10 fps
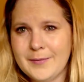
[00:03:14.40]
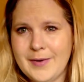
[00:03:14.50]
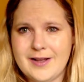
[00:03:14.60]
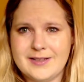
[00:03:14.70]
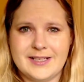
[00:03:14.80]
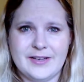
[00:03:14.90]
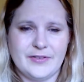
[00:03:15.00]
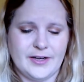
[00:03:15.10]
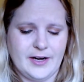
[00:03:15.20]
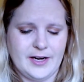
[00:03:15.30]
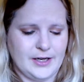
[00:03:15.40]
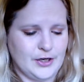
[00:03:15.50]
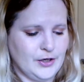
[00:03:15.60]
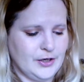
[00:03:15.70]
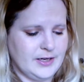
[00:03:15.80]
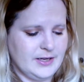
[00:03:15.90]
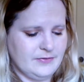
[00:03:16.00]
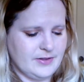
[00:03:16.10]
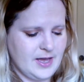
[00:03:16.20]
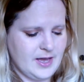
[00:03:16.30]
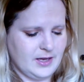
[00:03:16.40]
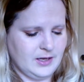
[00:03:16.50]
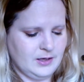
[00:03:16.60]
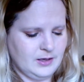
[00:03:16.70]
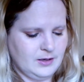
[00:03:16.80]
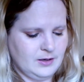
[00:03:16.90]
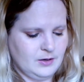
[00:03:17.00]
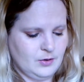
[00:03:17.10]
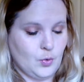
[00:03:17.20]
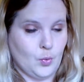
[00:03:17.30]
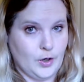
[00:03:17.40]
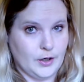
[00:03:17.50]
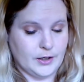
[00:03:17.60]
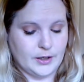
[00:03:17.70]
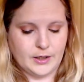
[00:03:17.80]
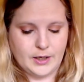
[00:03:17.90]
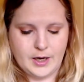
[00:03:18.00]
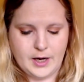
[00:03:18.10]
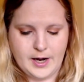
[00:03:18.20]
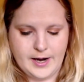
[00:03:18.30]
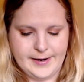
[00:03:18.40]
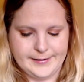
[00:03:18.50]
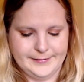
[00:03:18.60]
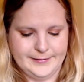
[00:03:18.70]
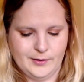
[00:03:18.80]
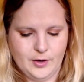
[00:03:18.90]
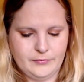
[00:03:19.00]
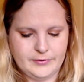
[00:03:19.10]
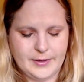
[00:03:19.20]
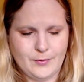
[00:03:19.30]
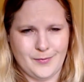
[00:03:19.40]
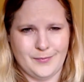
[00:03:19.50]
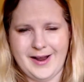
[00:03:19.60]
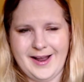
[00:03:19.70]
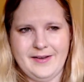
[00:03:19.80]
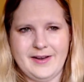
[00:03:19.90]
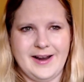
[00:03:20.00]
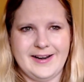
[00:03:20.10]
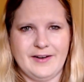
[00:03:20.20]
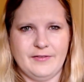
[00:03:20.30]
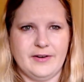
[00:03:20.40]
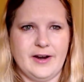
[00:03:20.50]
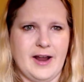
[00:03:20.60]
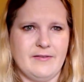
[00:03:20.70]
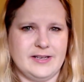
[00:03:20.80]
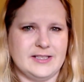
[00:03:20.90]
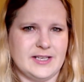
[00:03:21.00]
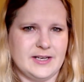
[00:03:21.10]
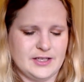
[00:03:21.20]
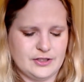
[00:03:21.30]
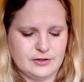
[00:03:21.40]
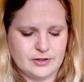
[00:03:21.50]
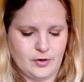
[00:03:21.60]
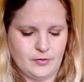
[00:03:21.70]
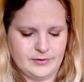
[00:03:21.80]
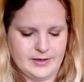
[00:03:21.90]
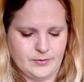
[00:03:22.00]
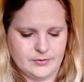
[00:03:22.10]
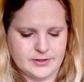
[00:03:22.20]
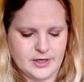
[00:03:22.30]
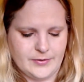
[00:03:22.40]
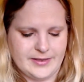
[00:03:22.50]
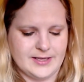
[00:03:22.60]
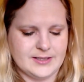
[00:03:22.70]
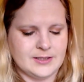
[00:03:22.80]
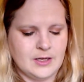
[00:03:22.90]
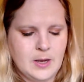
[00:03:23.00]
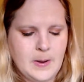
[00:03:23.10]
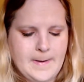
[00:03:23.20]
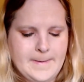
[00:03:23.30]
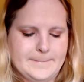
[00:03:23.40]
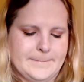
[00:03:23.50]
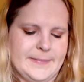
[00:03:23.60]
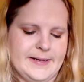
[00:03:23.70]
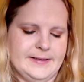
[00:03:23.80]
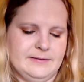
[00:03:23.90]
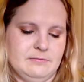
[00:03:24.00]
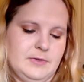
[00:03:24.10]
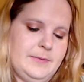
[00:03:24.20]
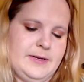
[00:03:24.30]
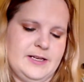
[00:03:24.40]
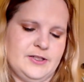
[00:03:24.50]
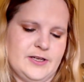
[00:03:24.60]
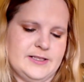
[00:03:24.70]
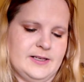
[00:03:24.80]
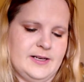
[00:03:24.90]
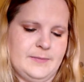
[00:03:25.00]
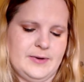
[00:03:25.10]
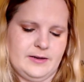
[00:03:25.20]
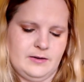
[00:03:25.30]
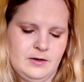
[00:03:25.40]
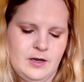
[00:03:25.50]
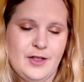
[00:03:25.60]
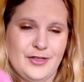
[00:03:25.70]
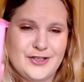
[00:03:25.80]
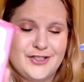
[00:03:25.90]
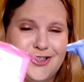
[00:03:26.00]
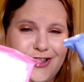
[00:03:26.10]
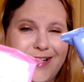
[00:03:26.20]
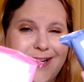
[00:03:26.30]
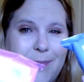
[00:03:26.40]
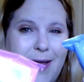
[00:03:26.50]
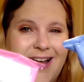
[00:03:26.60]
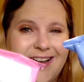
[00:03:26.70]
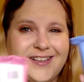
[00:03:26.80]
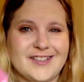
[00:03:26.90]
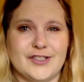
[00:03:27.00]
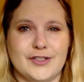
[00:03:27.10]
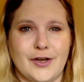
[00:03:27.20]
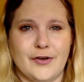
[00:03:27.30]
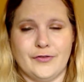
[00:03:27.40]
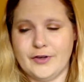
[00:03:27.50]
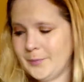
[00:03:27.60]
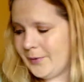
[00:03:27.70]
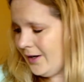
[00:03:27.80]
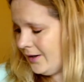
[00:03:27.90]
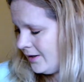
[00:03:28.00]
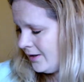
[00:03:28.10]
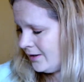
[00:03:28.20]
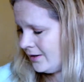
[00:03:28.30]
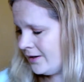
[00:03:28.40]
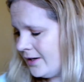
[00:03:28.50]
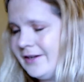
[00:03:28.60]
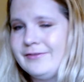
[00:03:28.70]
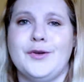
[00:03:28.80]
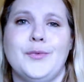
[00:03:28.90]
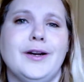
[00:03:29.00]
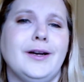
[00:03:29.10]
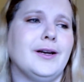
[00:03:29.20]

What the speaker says: out, see if they're any good, if they work, and hopefully they won't. I never have any skin issues, so hopefully I won't start with these. But I'd be interested. I mean, there's 30 in a package, so for a buck, if they work,